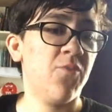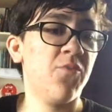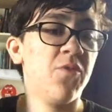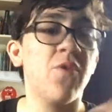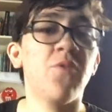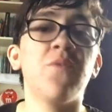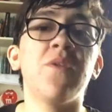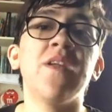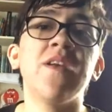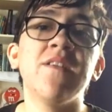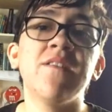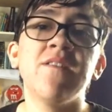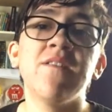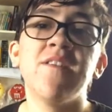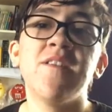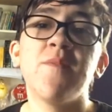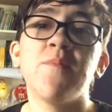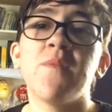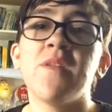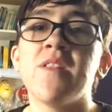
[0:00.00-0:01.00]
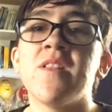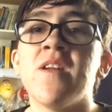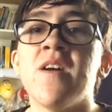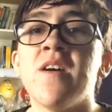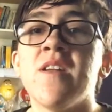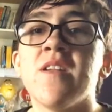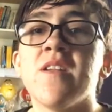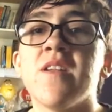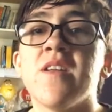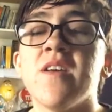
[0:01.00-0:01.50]
A relationship does
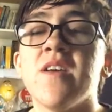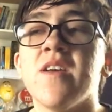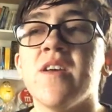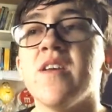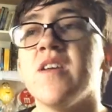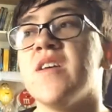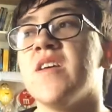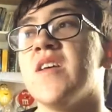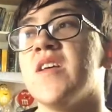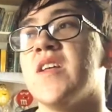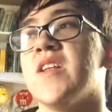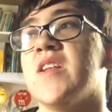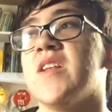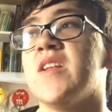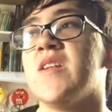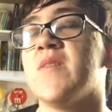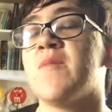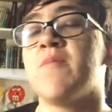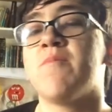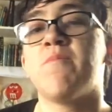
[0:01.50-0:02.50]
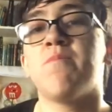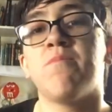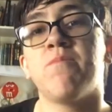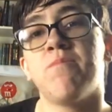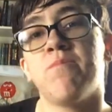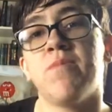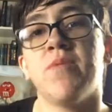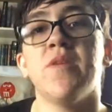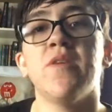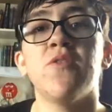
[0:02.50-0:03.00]
not
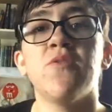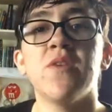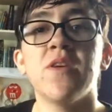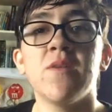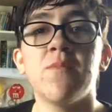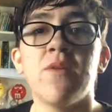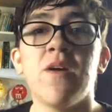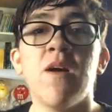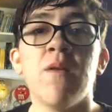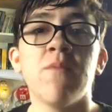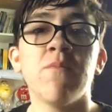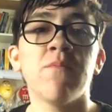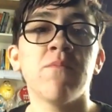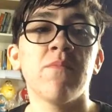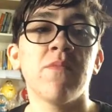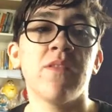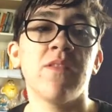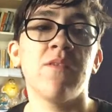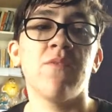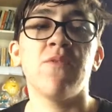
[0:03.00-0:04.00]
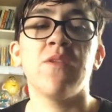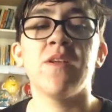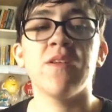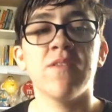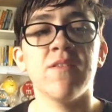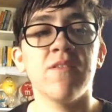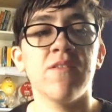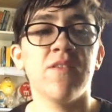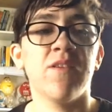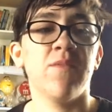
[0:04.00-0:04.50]
put away problems. A
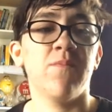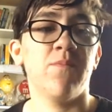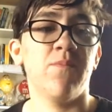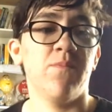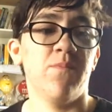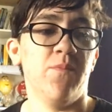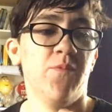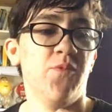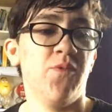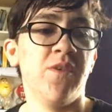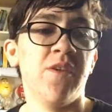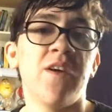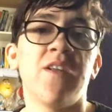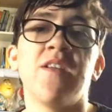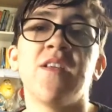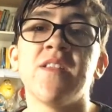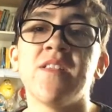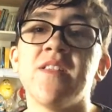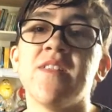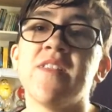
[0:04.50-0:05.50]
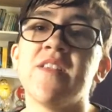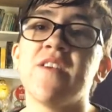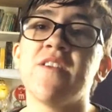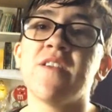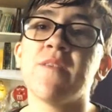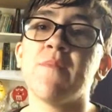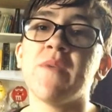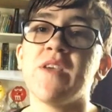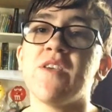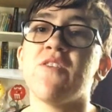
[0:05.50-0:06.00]
relationship will not
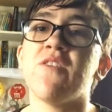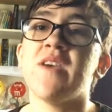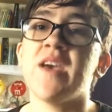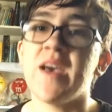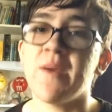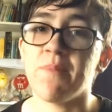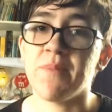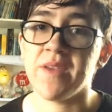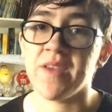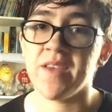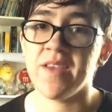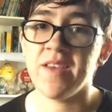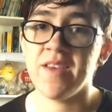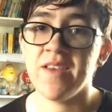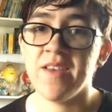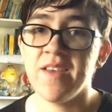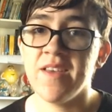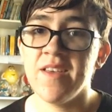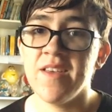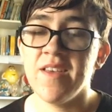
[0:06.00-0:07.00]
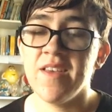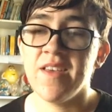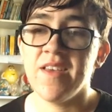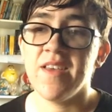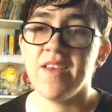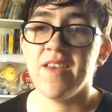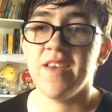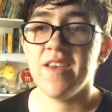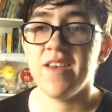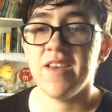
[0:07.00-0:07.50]
necessarily make you happy.
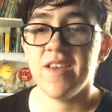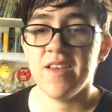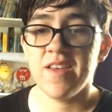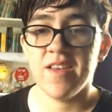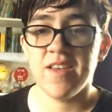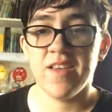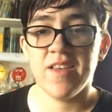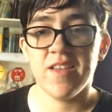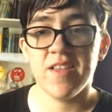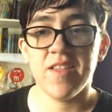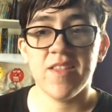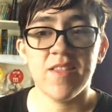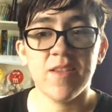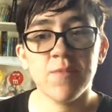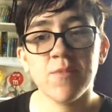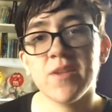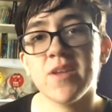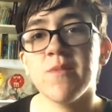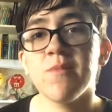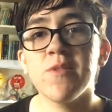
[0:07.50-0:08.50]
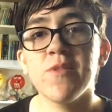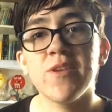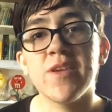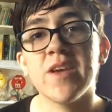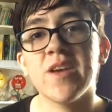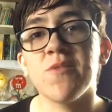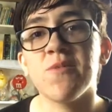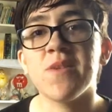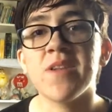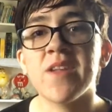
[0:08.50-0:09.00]
Sometimes you
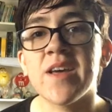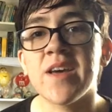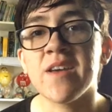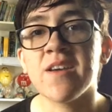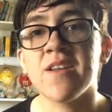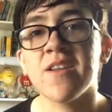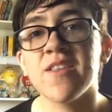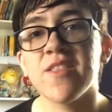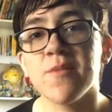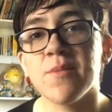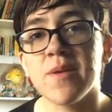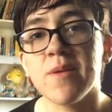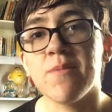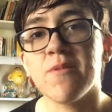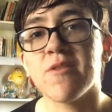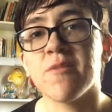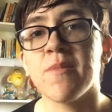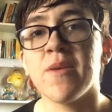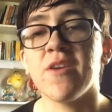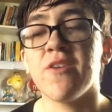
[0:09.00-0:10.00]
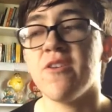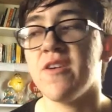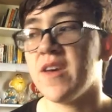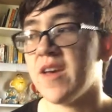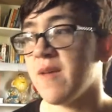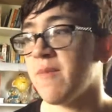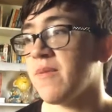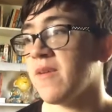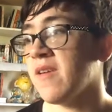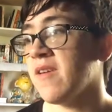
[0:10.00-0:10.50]
can't rely on other people to make you
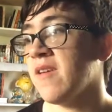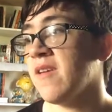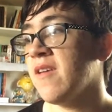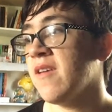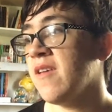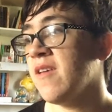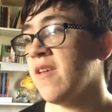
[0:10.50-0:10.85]
happy.